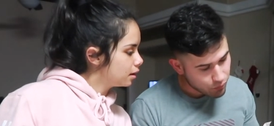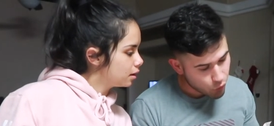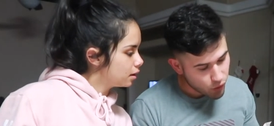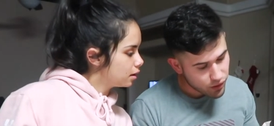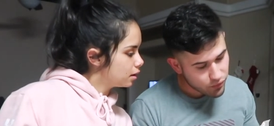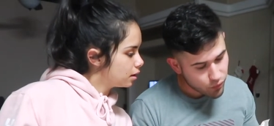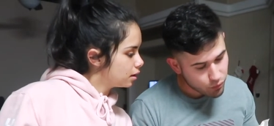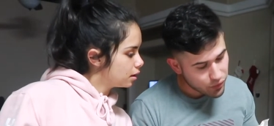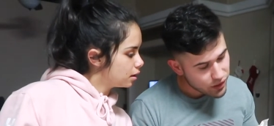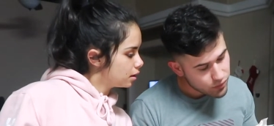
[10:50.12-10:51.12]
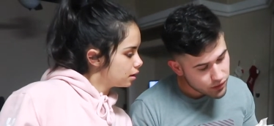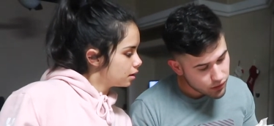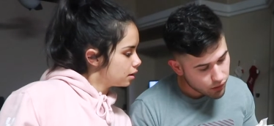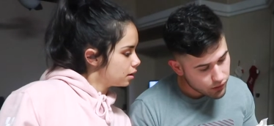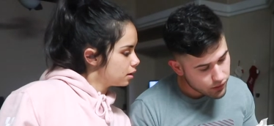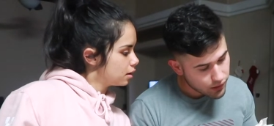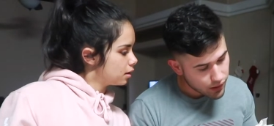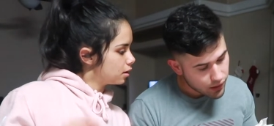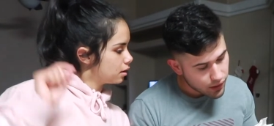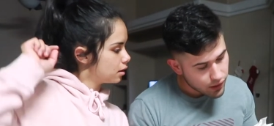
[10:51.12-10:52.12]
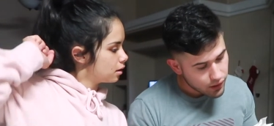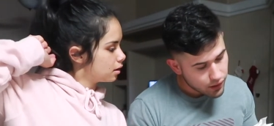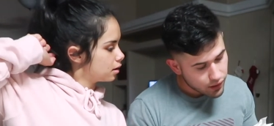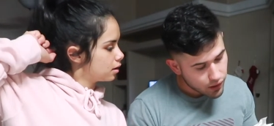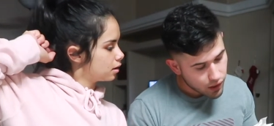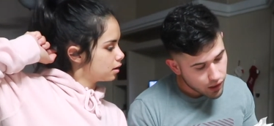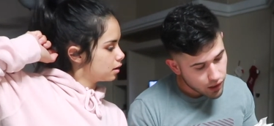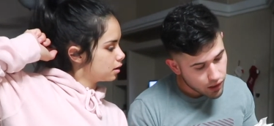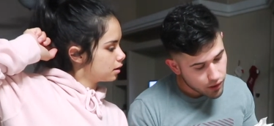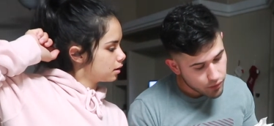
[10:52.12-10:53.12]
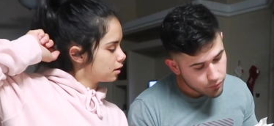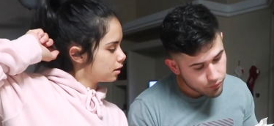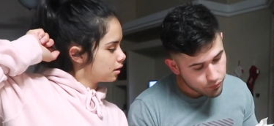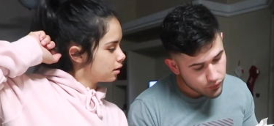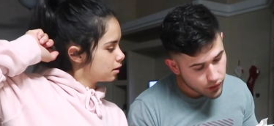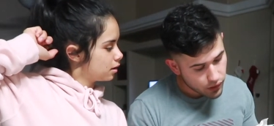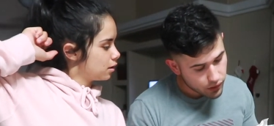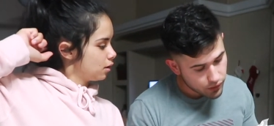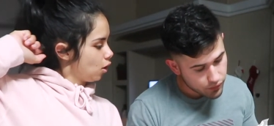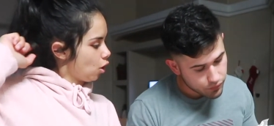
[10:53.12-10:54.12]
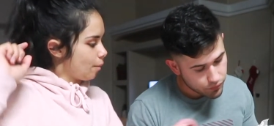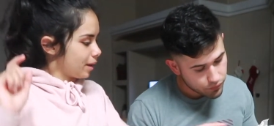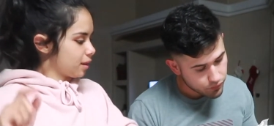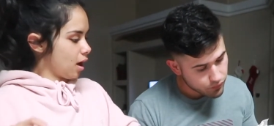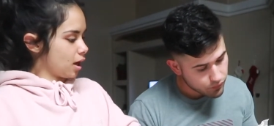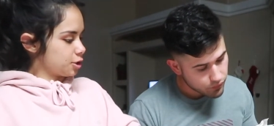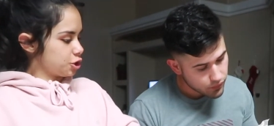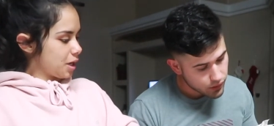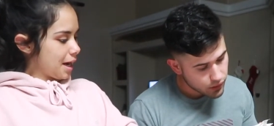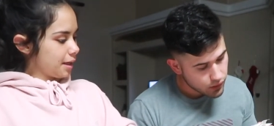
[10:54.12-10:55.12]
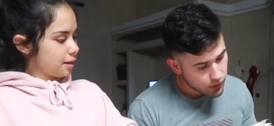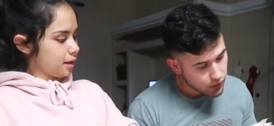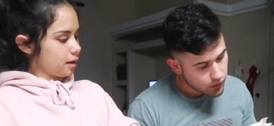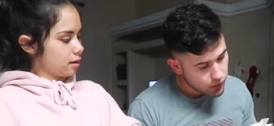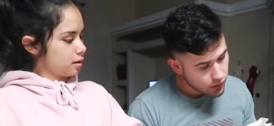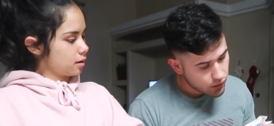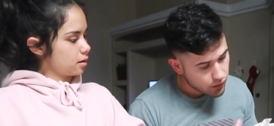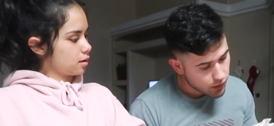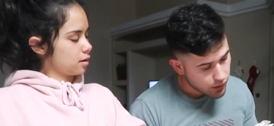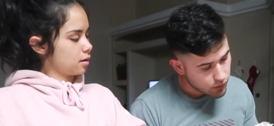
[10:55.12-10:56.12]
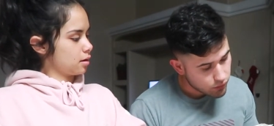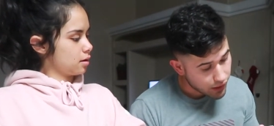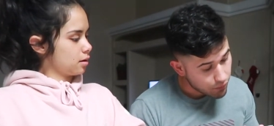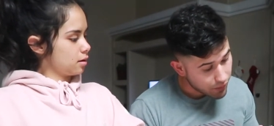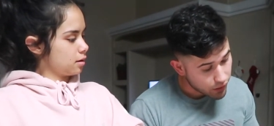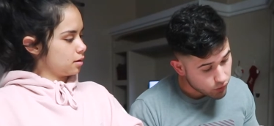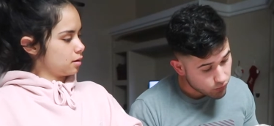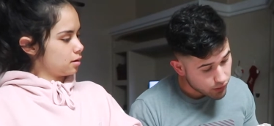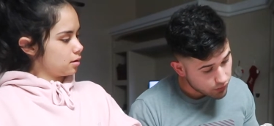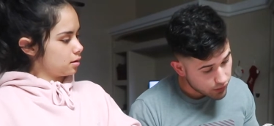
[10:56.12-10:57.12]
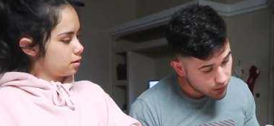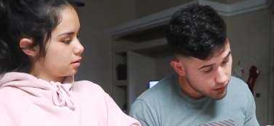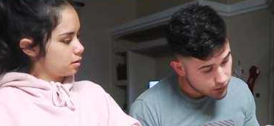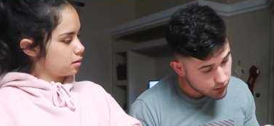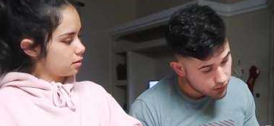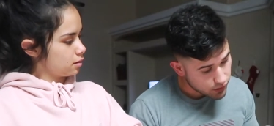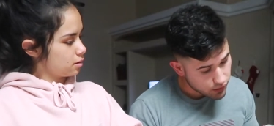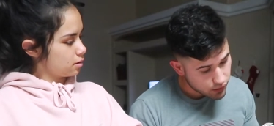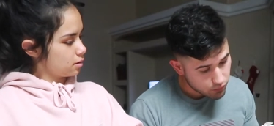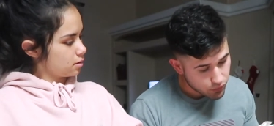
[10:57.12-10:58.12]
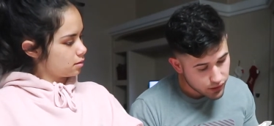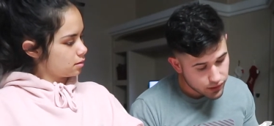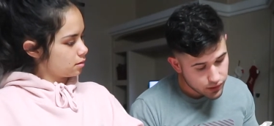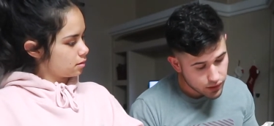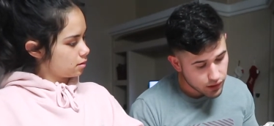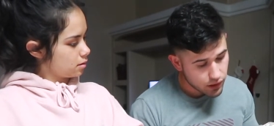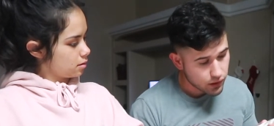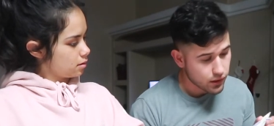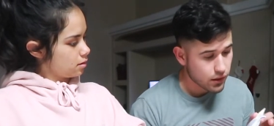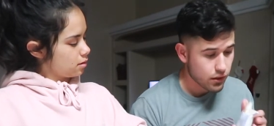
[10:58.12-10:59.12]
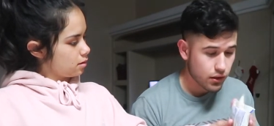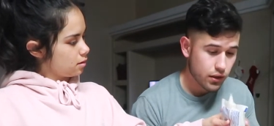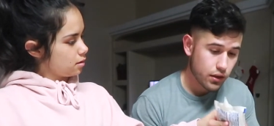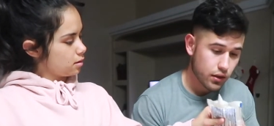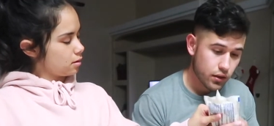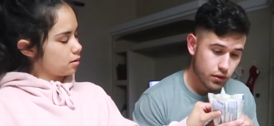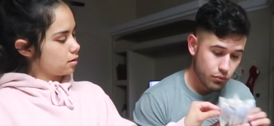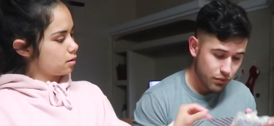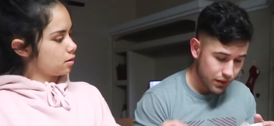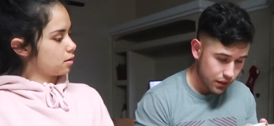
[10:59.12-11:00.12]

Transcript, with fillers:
Speaker 1: important for best results. Um,
Speaker 2: oh, massage the icing.
Speaker 1: Okay, do not microwave the icing. But it's the how to cut. Baby,